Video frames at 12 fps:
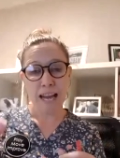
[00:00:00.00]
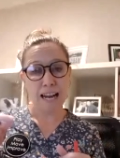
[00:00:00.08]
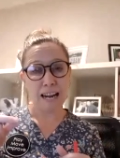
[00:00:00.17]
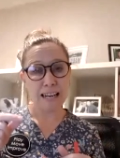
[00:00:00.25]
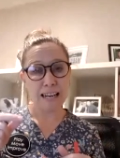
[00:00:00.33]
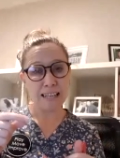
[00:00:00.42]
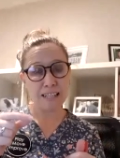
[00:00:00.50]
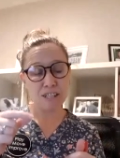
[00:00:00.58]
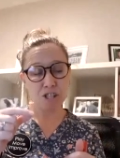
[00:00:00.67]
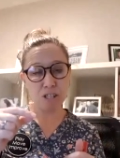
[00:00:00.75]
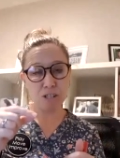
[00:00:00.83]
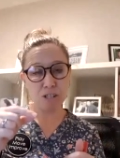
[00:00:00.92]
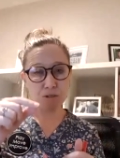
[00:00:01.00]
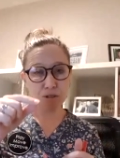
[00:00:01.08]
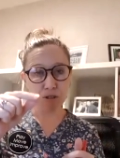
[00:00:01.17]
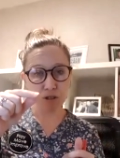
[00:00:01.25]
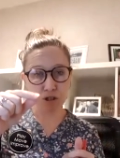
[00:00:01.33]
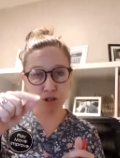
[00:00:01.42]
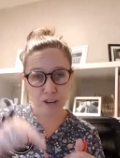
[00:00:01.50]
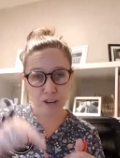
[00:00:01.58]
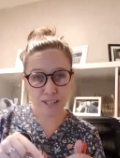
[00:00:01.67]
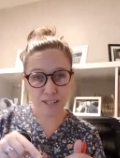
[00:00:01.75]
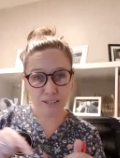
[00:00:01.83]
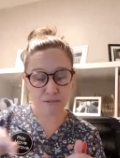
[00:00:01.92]
And I get children to
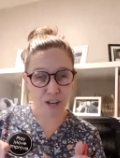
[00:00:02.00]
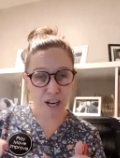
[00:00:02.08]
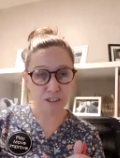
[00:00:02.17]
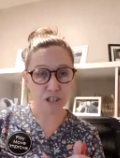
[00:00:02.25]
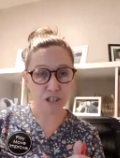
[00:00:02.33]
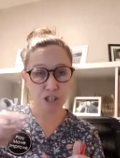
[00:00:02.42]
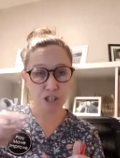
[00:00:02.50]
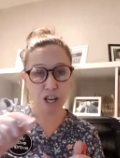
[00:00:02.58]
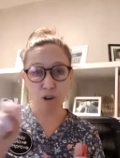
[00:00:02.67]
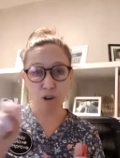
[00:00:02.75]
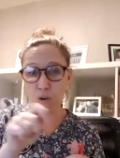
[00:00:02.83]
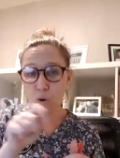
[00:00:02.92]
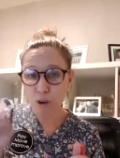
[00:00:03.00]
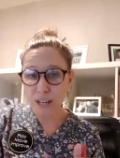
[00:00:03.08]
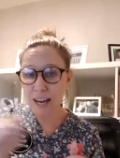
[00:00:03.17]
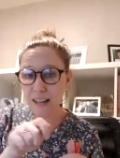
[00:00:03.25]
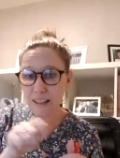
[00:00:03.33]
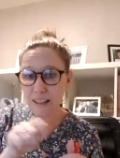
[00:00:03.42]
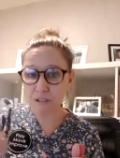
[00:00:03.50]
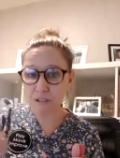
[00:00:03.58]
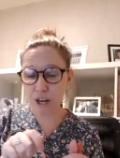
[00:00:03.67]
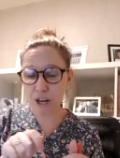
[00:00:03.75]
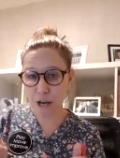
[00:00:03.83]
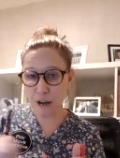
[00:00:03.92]
trace around the shadow or color
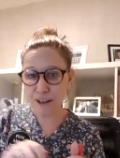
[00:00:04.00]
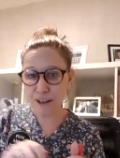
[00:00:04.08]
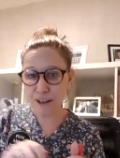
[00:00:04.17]
in